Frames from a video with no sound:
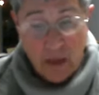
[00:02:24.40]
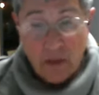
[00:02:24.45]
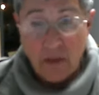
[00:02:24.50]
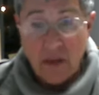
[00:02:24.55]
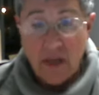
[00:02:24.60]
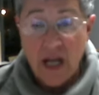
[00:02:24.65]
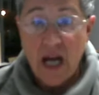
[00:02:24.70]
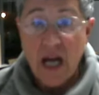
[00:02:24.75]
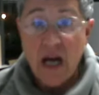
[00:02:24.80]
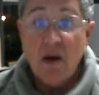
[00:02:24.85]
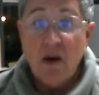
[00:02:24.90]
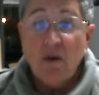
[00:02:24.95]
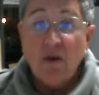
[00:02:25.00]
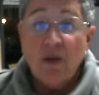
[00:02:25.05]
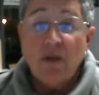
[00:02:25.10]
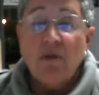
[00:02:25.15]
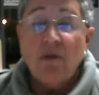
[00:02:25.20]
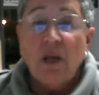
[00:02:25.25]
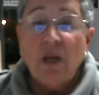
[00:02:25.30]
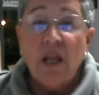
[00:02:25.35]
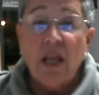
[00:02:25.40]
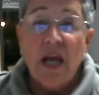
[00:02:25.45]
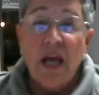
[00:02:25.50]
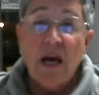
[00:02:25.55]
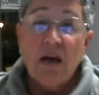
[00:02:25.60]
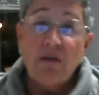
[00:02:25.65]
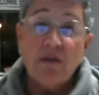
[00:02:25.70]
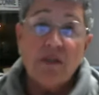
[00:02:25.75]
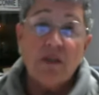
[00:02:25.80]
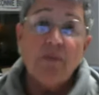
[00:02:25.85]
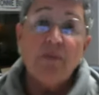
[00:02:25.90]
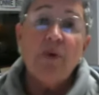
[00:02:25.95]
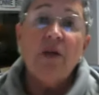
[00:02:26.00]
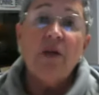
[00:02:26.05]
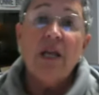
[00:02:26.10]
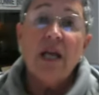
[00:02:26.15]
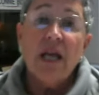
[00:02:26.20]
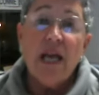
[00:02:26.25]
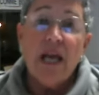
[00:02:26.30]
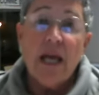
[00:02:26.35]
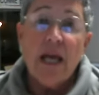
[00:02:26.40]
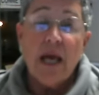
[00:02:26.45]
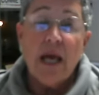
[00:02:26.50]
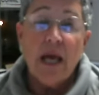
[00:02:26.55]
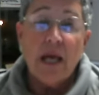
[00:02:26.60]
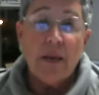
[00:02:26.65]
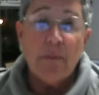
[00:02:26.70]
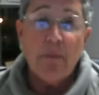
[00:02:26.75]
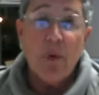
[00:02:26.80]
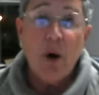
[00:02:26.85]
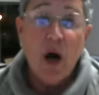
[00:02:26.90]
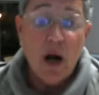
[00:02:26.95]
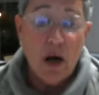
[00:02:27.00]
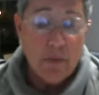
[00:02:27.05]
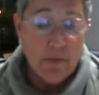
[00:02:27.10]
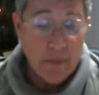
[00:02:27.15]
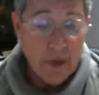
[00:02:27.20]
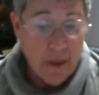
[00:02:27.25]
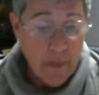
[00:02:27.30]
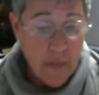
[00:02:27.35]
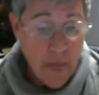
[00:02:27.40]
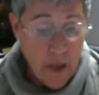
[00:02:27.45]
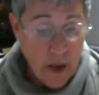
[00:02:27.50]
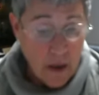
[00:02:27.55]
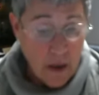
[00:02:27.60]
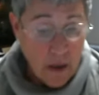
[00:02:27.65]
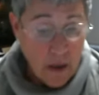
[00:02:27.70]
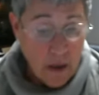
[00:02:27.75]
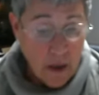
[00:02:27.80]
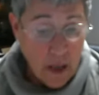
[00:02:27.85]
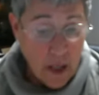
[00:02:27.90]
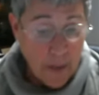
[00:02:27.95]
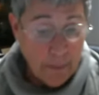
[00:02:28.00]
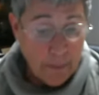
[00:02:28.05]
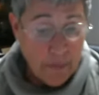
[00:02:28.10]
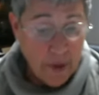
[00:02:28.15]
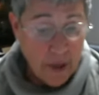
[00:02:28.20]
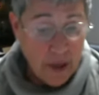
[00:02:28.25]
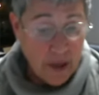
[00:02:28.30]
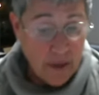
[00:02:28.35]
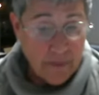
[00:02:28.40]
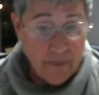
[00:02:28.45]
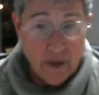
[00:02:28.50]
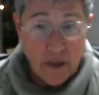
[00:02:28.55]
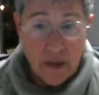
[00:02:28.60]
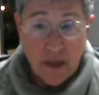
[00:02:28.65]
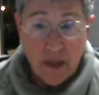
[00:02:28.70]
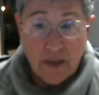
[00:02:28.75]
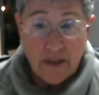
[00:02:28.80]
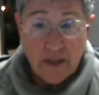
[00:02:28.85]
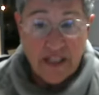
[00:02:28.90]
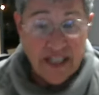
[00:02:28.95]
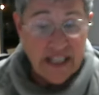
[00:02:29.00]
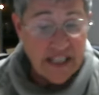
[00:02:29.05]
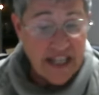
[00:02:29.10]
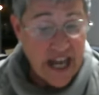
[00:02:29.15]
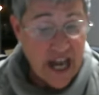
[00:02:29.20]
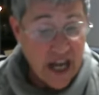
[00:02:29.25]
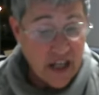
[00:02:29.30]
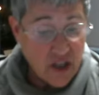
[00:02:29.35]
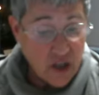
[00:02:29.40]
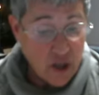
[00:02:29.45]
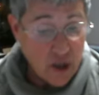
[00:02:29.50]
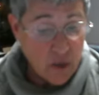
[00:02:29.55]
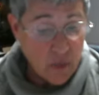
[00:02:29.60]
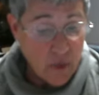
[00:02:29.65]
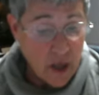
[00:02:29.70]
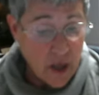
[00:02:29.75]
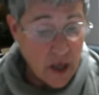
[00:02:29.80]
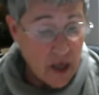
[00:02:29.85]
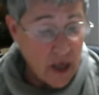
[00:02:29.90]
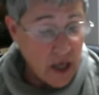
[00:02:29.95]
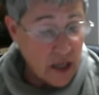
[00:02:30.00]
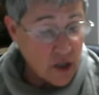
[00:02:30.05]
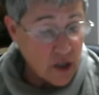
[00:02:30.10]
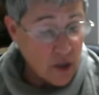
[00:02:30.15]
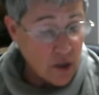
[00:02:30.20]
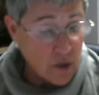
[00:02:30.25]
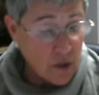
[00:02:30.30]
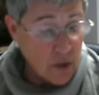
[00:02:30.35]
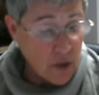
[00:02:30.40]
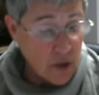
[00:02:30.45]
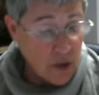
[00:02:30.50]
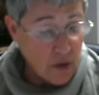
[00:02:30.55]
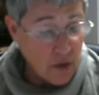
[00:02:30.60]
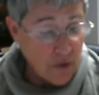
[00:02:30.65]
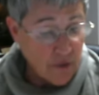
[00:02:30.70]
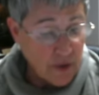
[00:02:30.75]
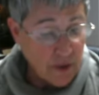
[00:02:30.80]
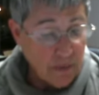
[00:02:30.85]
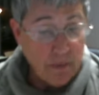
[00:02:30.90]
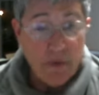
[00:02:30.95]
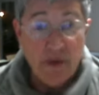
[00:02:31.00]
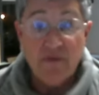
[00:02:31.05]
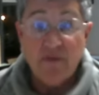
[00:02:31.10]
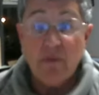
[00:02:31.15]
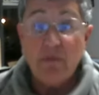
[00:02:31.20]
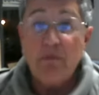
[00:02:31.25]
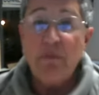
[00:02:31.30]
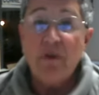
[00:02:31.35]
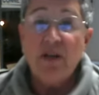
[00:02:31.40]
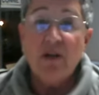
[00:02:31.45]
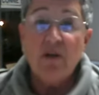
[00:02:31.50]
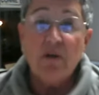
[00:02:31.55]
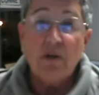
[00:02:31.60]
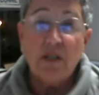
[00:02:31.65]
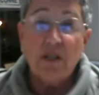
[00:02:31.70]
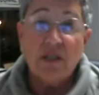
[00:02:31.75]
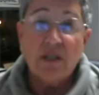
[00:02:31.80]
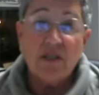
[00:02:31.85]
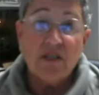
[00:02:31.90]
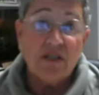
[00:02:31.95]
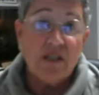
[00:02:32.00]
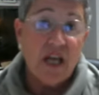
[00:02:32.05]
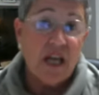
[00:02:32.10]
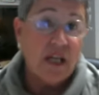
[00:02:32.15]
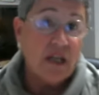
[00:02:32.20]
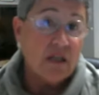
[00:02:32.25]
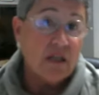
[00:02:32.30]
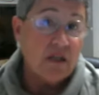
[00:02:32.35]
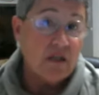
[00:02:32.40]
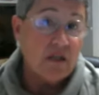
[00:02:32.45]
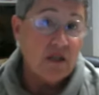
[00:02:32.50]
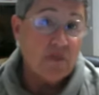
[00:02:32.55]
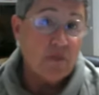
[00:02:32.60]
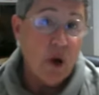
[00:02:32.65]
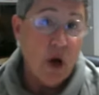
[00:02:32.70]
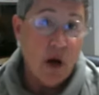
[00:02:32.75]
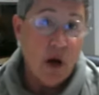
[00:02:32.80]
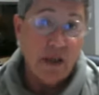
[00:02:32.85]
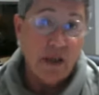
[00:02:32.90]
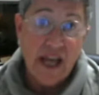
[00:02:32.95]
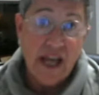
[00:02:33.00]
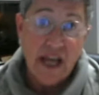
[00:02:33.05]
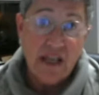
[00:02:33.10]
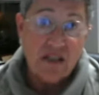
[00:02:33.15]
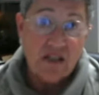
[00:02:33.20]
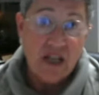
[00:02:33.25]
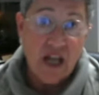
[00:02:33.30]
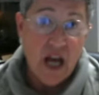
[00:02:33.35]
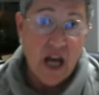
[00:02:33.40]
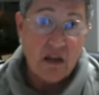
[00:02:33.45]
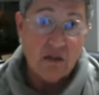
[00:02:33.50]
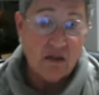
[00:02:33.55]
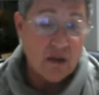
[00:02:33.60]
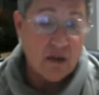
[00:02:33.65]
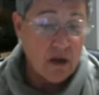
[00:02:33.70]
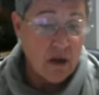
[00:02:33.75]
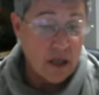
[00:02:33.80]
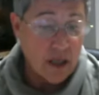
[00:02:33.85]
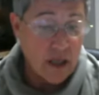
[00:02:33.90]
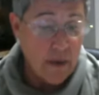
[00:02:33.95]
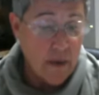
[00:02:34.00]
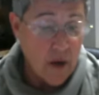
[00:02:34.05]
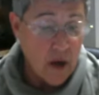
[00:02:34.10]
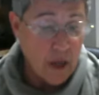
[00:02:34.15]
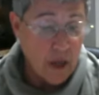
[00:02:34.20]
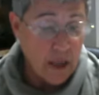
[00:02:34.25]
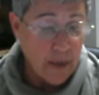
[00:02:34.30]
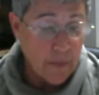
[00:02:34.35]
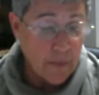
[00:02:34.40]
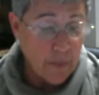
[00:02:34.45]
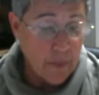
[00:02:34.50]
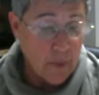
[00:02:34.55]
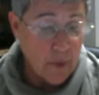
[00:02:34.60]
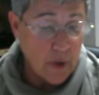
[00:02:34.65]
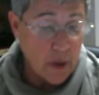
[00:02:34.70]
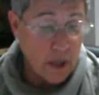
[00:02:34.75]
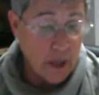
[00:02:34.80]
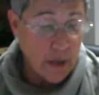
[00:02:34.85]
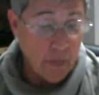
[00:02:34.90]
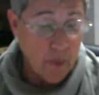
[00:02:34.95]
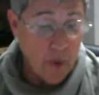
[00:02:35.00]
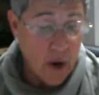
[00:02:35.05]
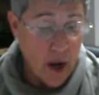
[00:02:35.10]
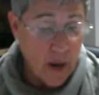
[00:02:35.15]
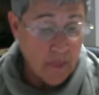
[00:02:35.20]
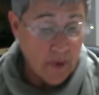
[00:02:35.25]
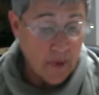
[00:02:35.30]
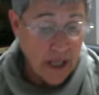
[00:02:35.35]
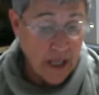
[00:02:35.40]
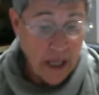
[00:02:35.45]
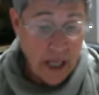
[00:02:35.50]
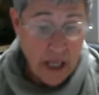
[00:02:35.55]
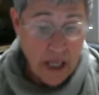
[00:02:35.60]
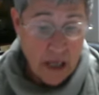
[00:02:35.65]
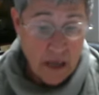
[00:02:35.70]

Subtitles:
Now you're allowed to put an apartment up a detached garage, or you can even build a second small guest house on a property.